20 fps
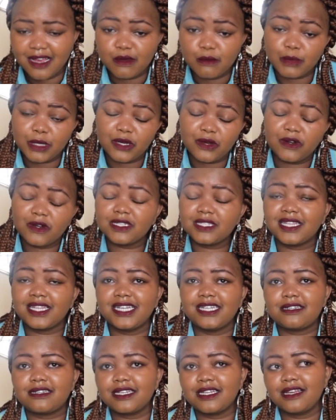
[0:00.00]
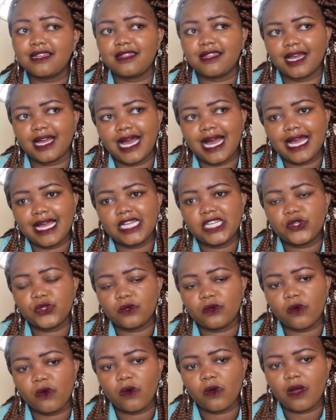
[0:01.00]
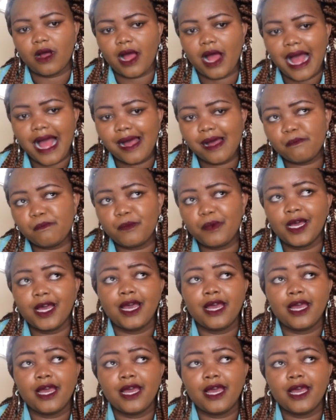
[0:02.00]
because they trick the eye to go up.